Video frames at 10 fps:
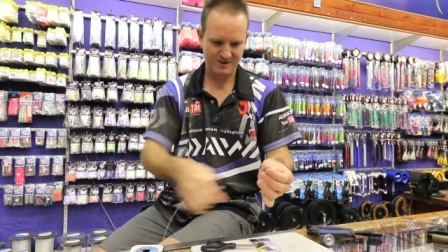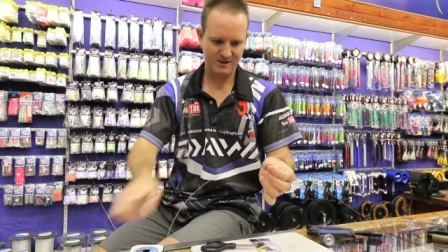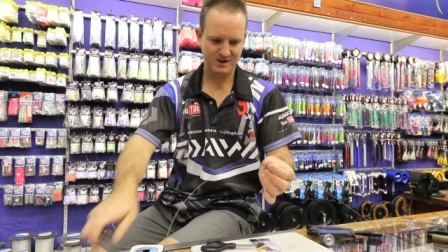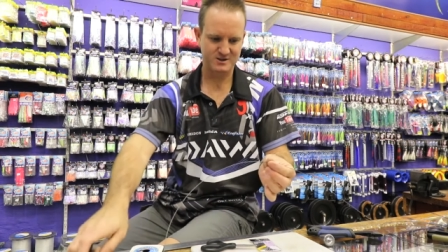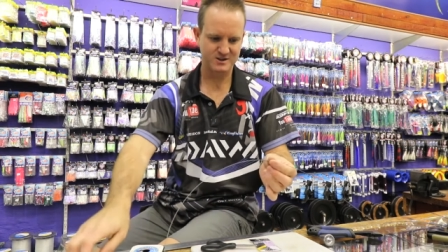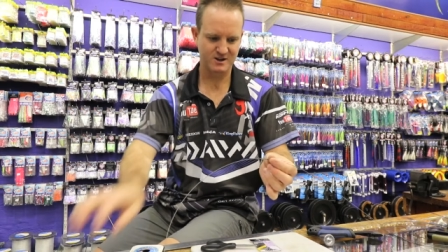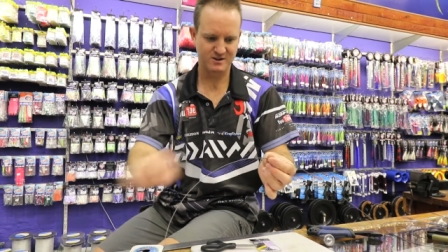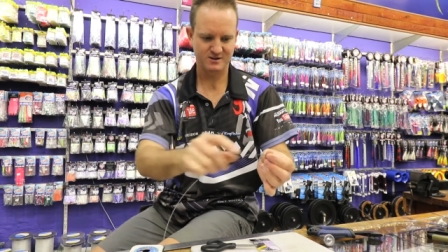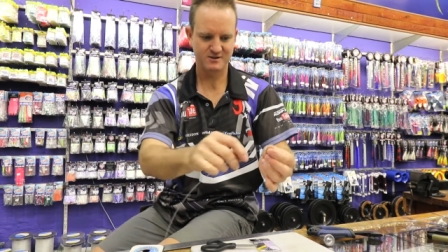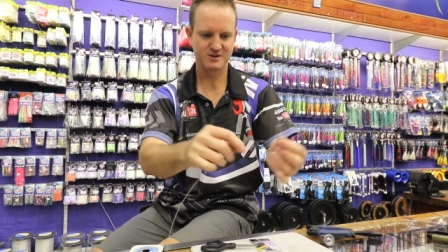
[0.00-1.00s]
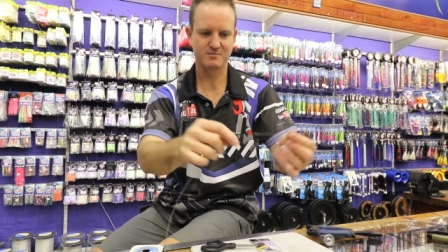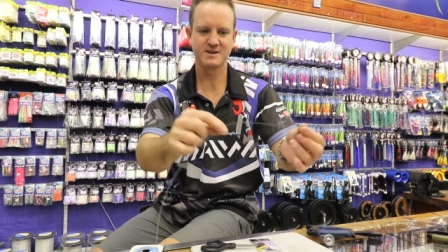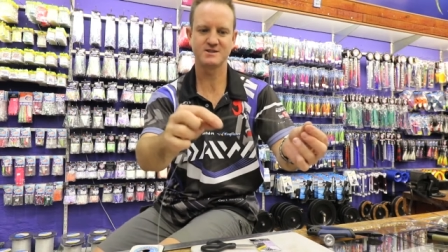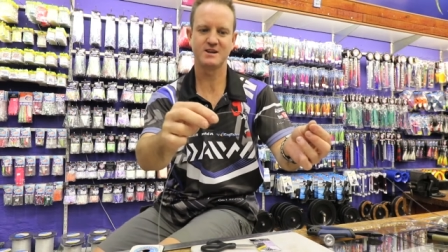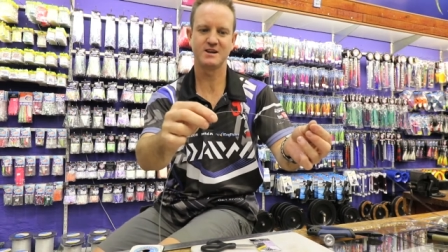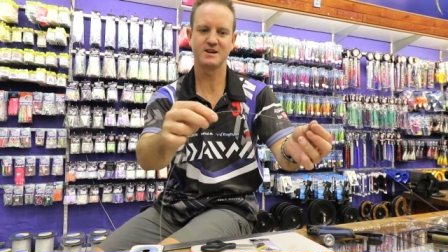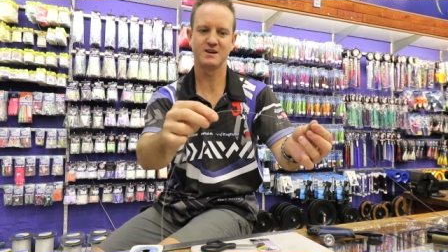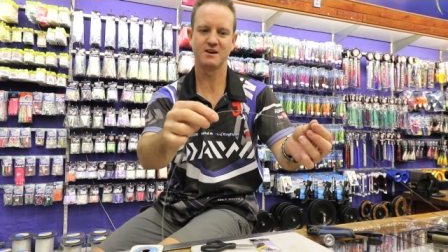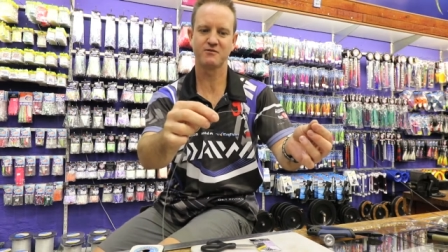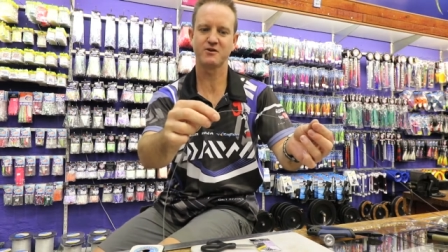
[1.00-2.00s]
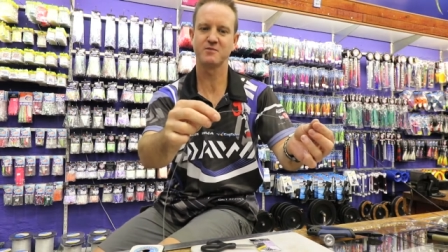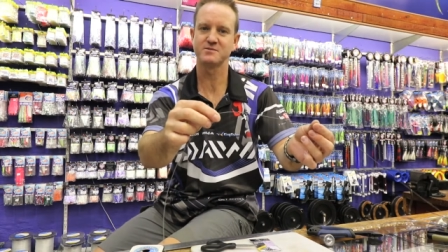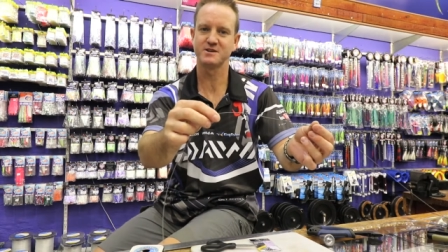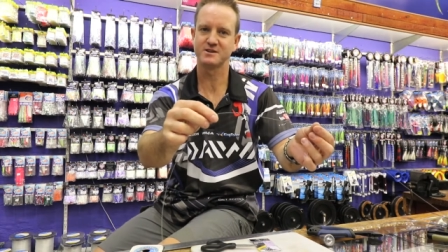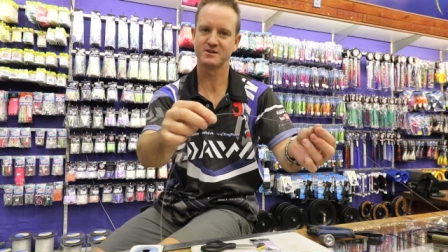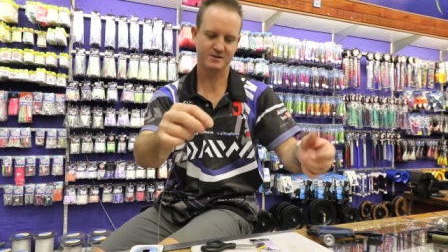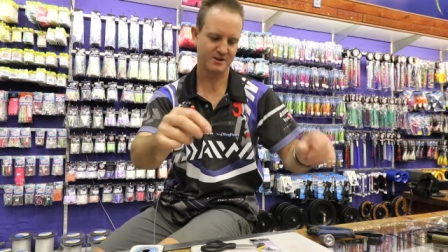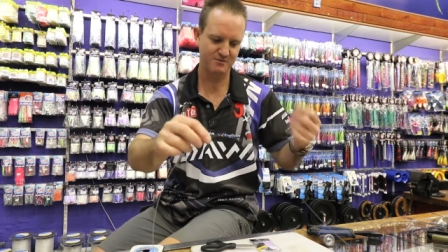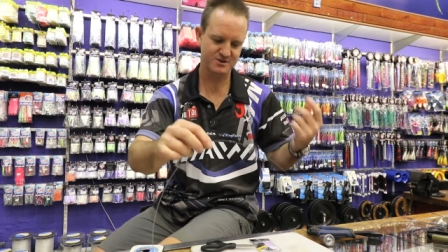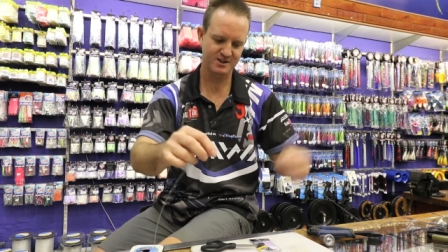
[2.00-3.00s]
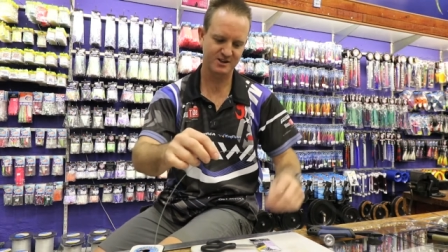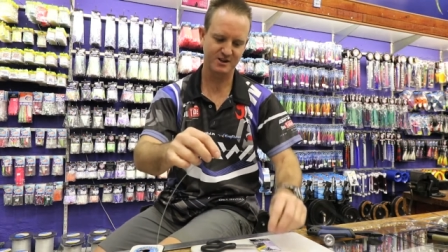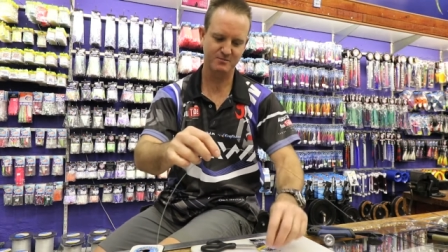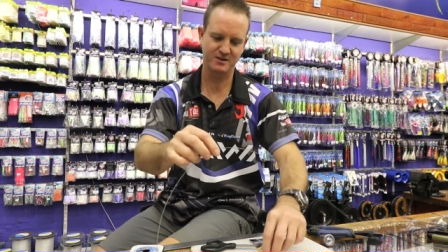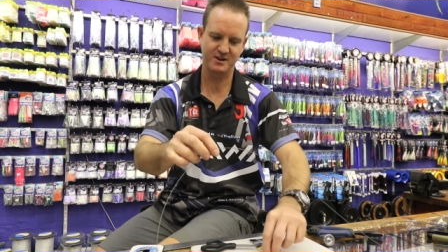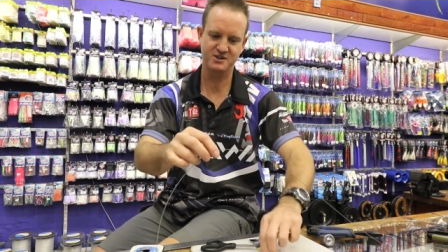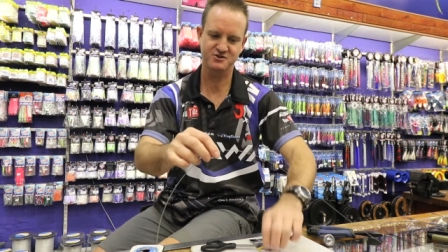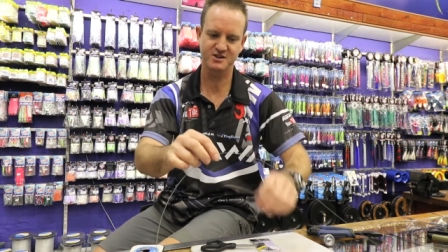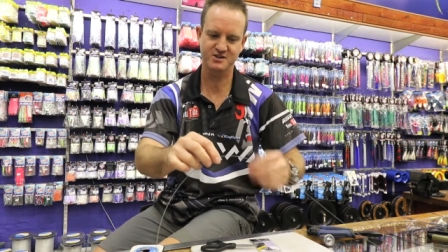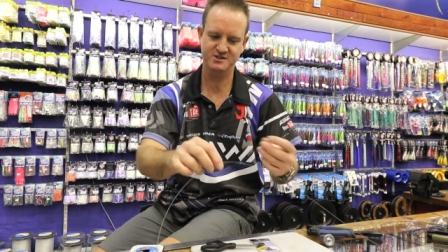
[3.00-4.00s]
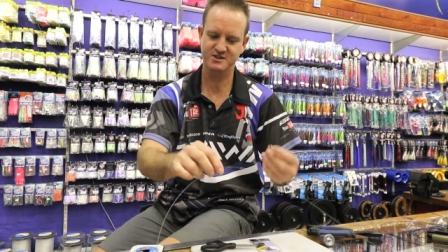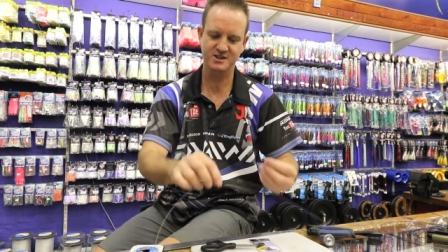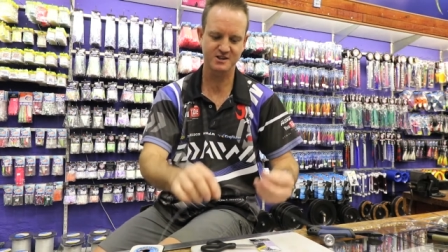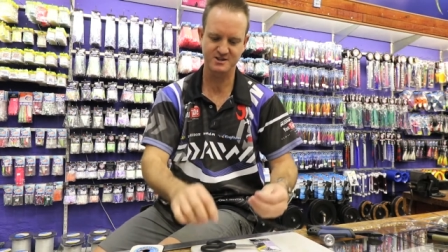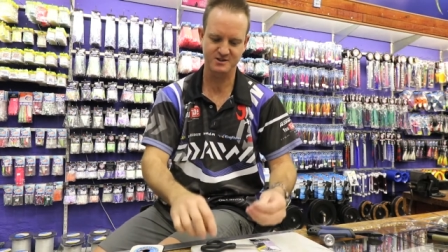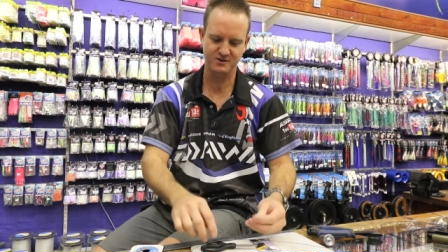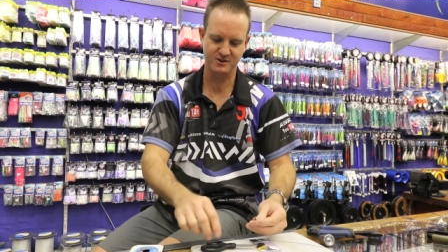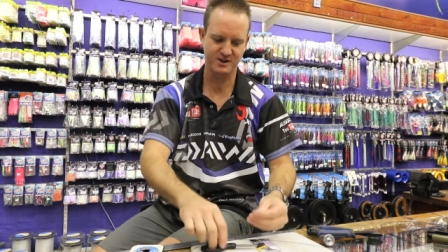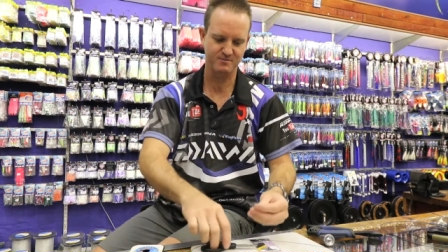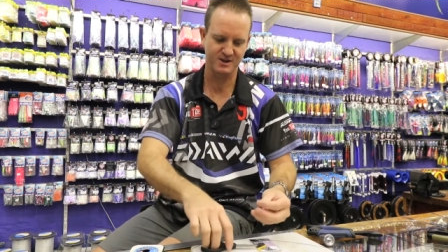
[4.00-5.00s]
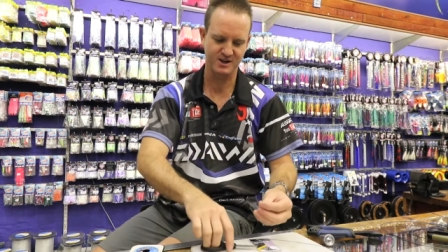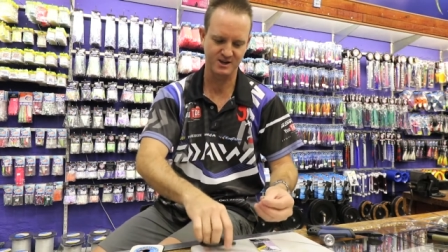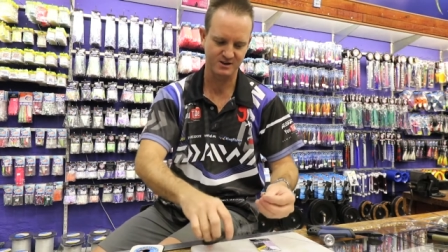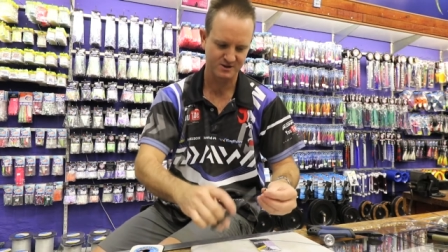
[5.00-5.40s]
Like so. So basically I've crimped it. Now I'm just going to take a bit of heat shrink just to neaten this whole thing up again.